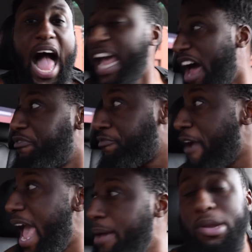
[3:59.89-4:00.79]
I got
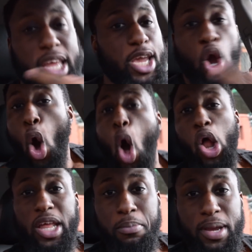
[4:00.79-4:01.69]
family
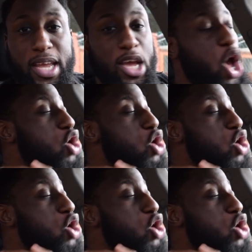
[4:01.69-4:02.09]
calling me,